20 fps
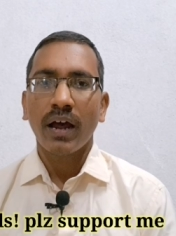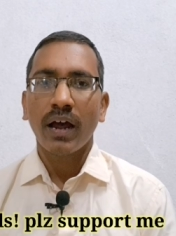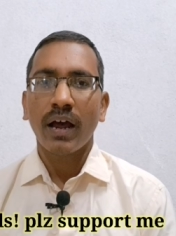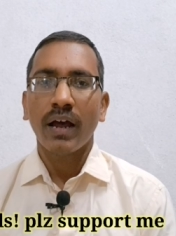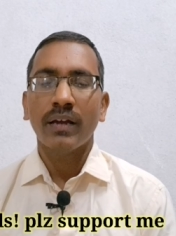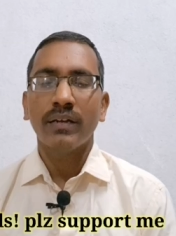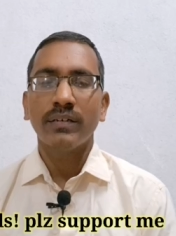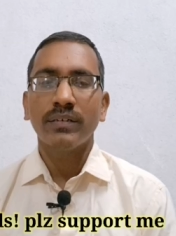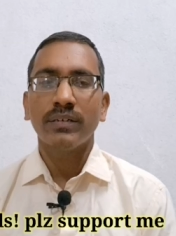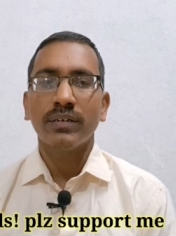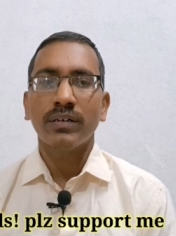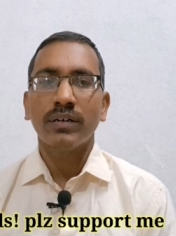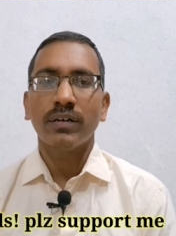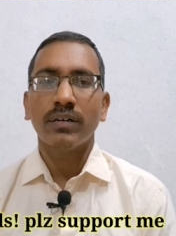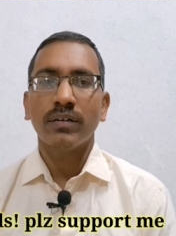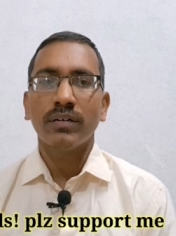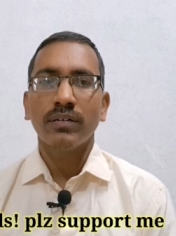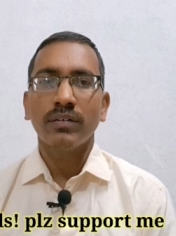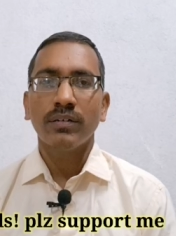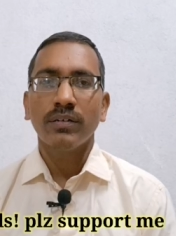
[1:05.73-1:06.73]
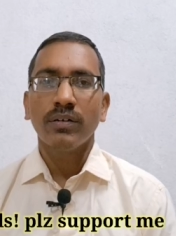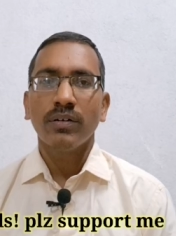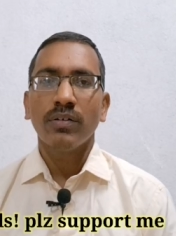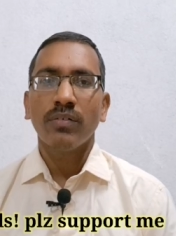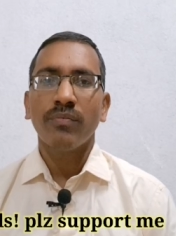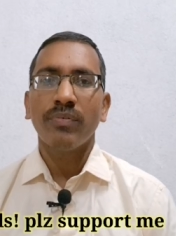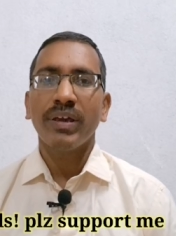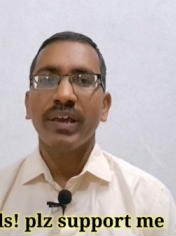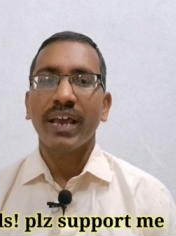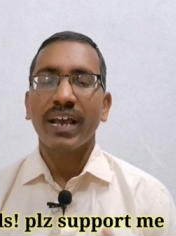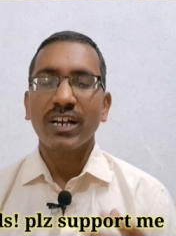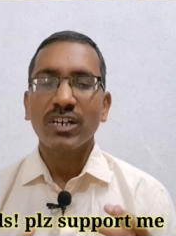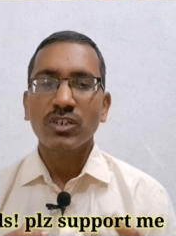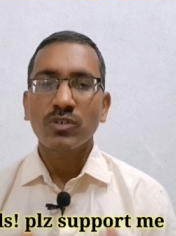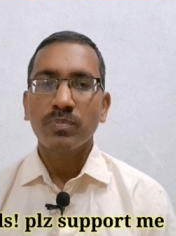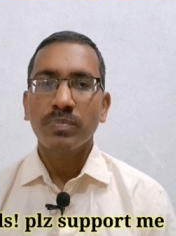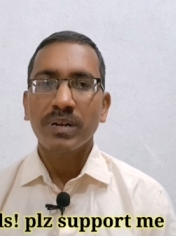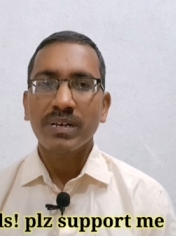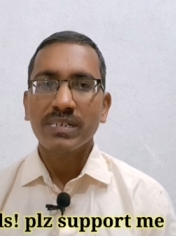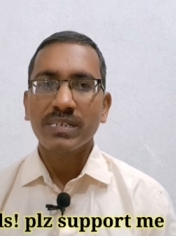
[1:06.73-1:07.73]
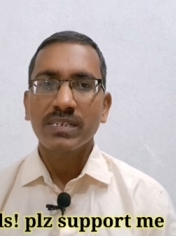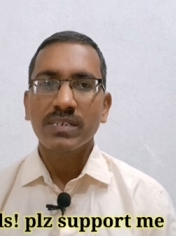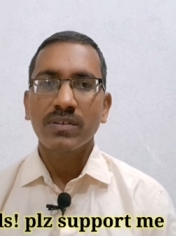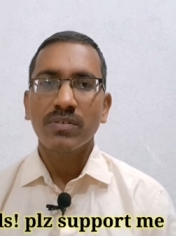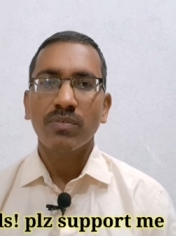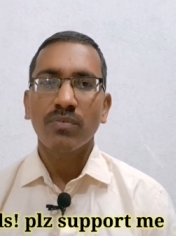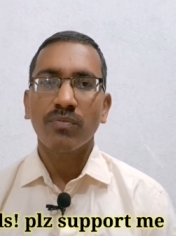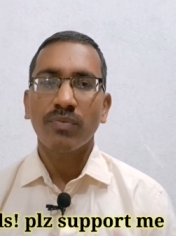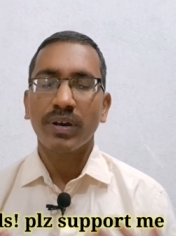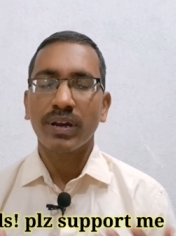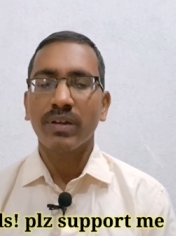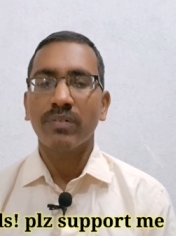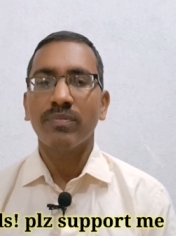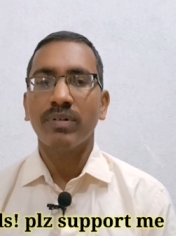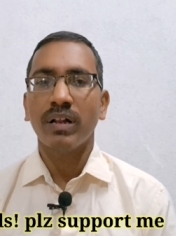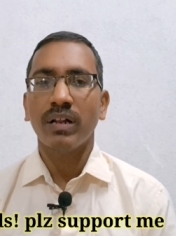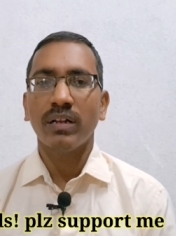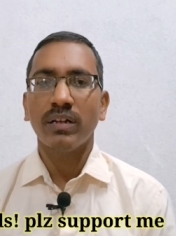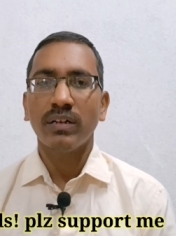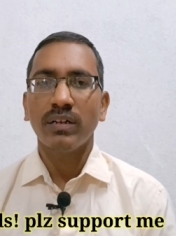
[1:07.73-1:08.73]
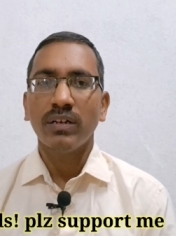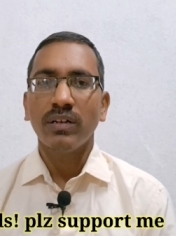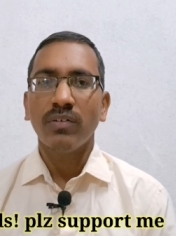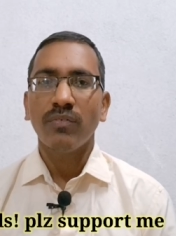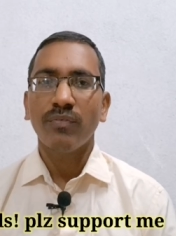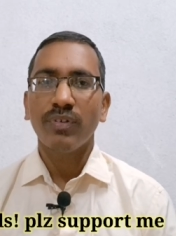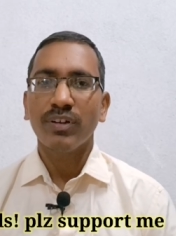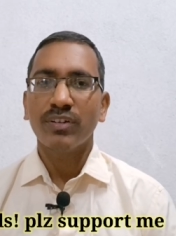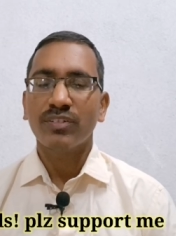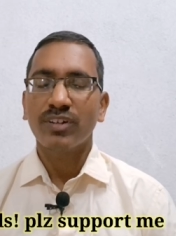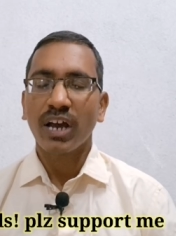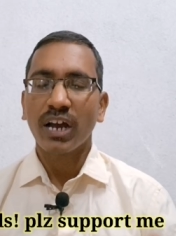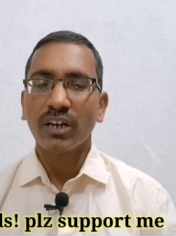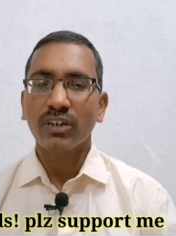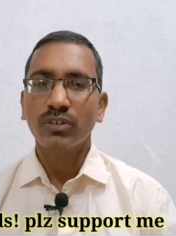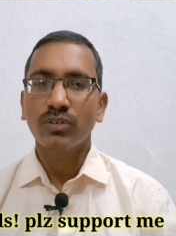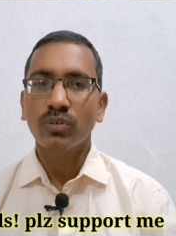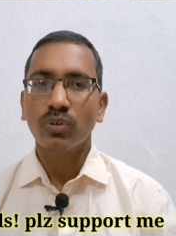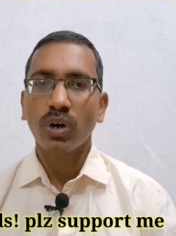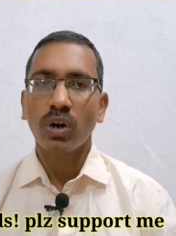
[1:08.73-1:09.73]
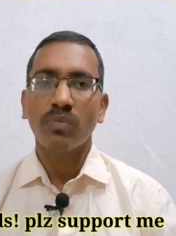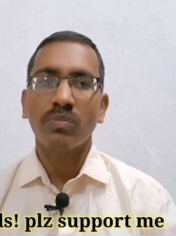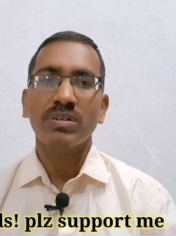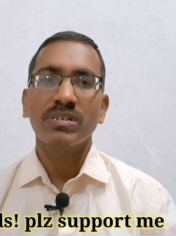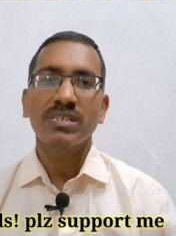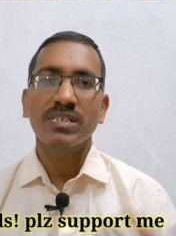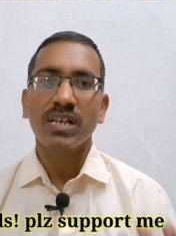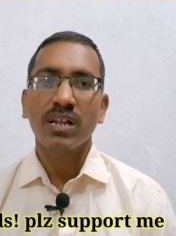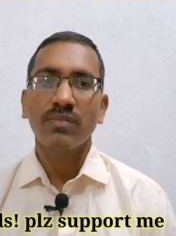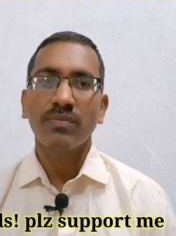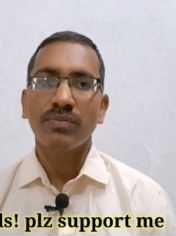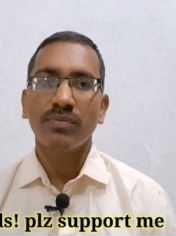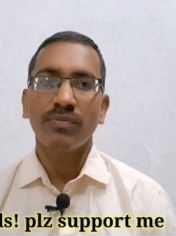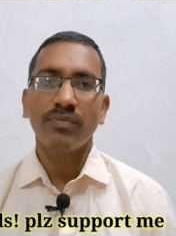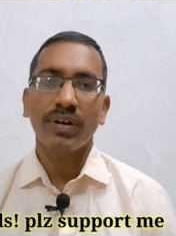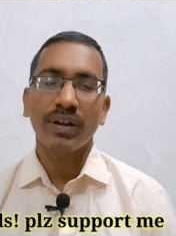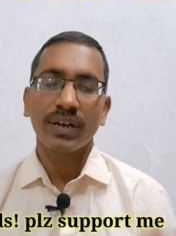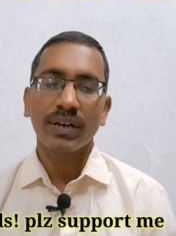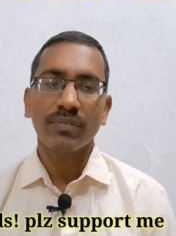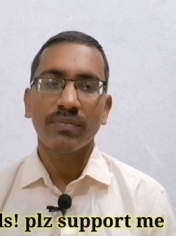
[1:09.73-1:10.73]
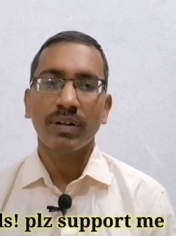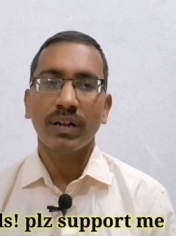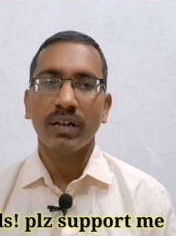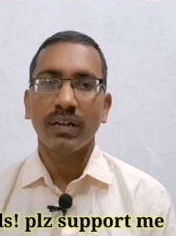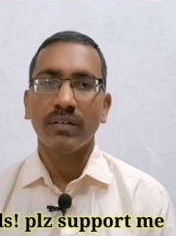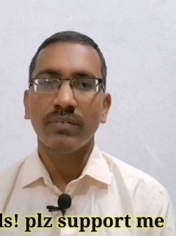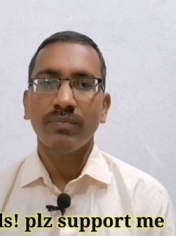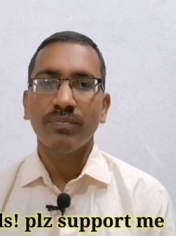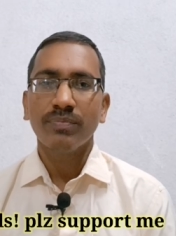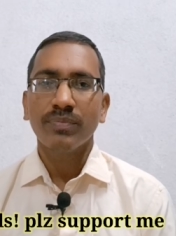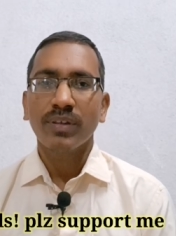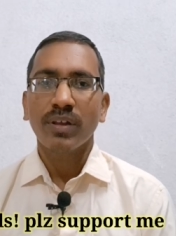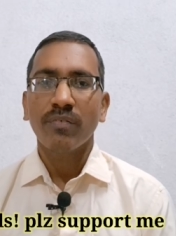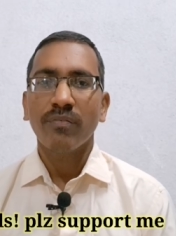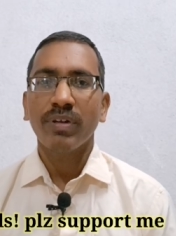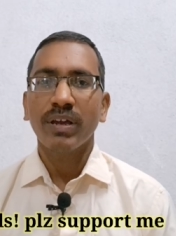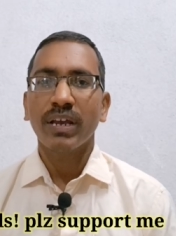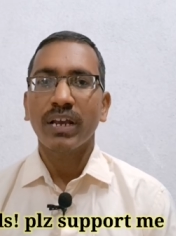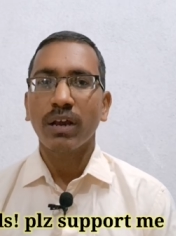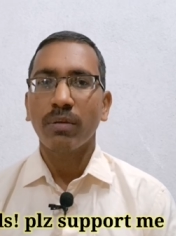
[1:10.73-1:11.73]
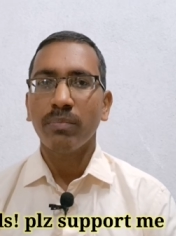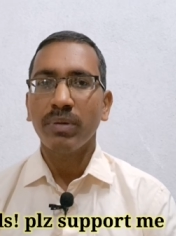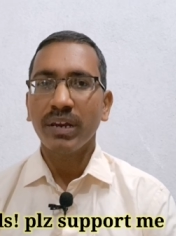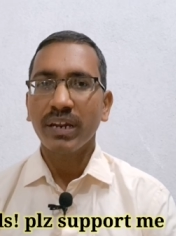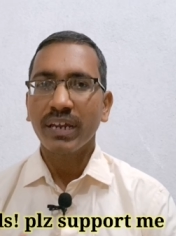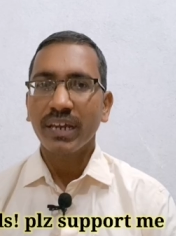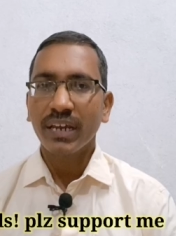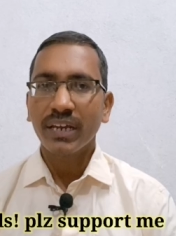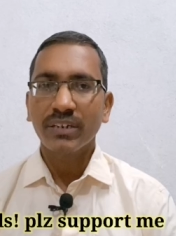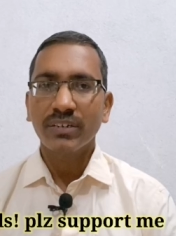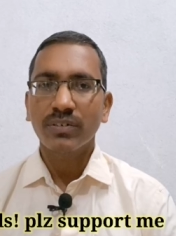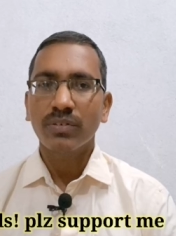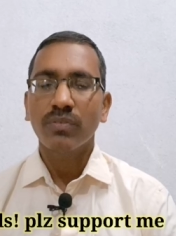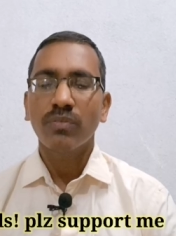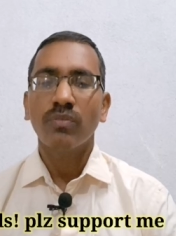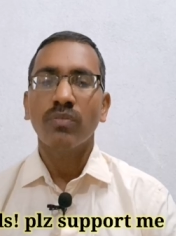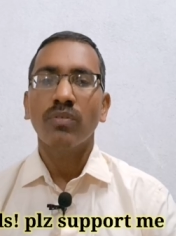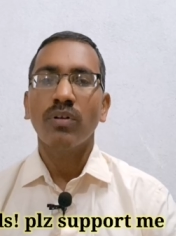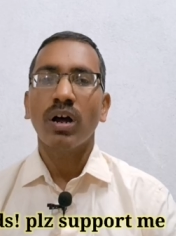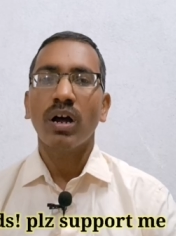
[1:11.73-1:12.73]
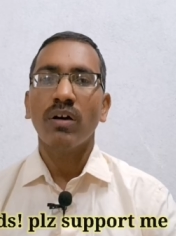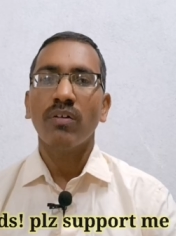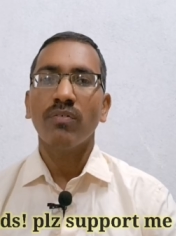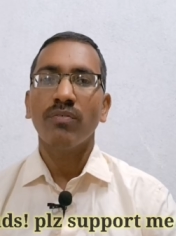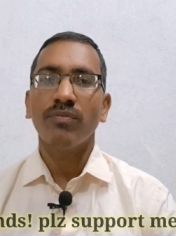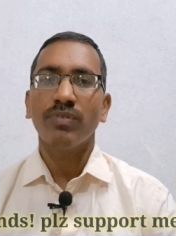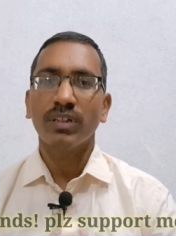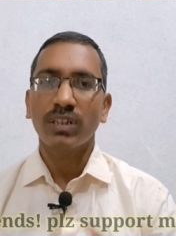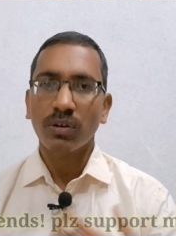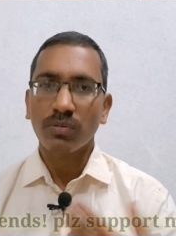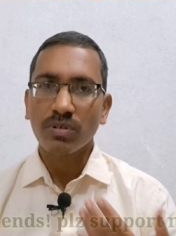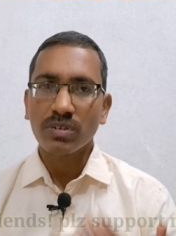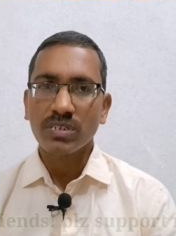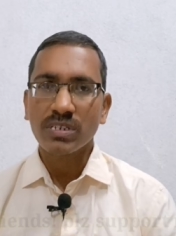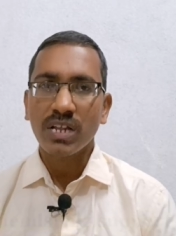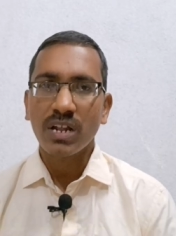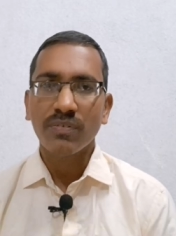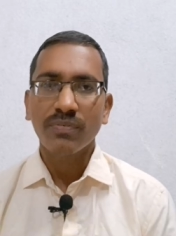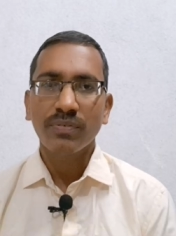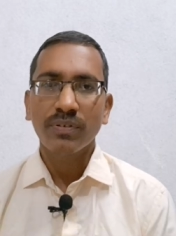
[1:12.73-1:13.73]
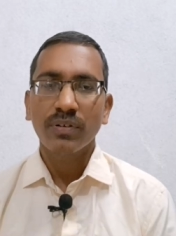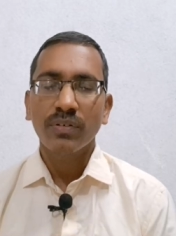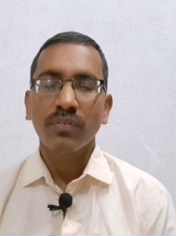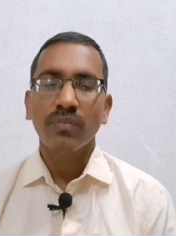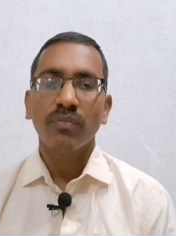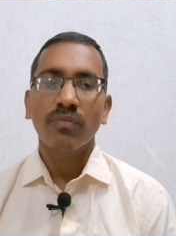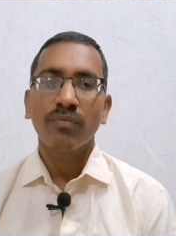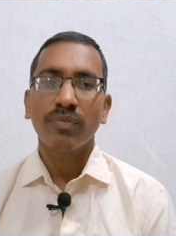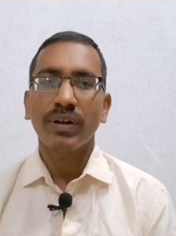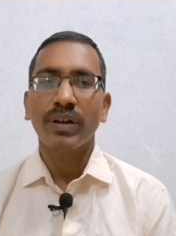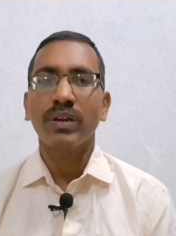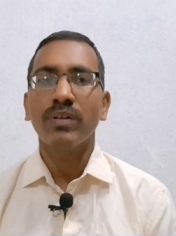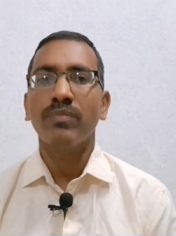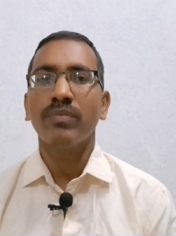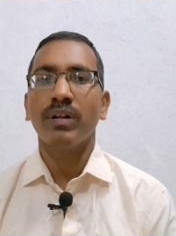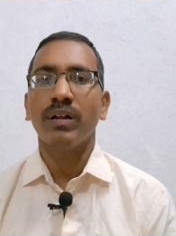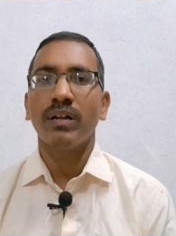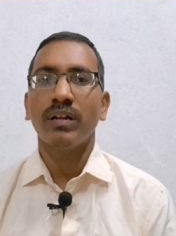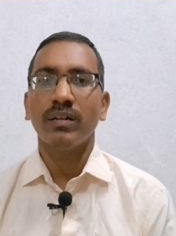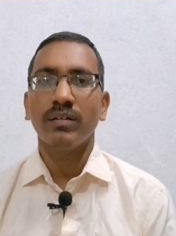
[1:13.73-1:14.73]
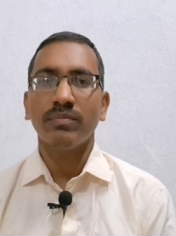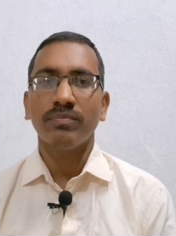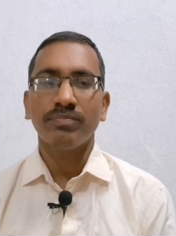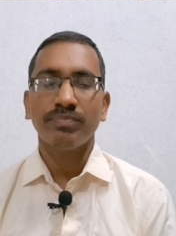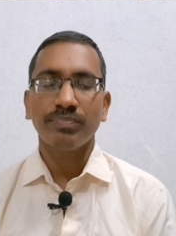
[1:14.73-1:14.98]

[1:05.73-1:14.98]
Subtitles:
and we express very well, we talk to ourselves very well, we communicate with ourselves very well.